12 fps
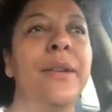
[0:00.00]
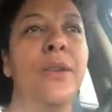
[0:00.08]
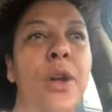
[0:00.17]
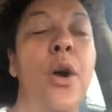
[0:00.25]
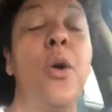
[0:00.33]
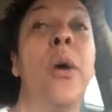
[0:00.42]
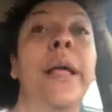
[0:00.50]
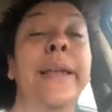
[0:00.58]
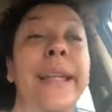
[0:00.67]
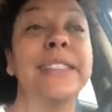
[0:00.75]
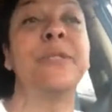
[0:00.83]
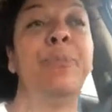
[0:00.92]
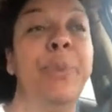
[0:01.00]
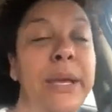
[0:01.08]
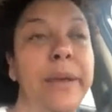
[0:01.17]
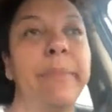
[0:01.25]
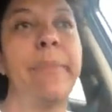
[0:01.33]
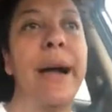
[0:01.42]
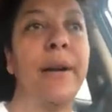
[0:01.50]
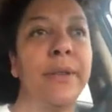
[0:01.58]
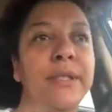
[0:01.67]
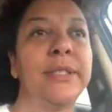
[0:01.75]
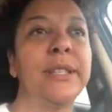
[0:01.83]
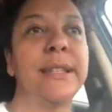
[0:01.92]
No, let's be about
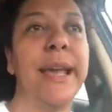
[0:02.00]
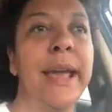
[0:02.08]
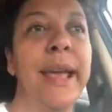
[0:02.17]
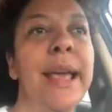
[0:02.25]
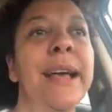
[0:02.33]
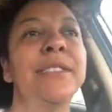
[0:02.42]
it today.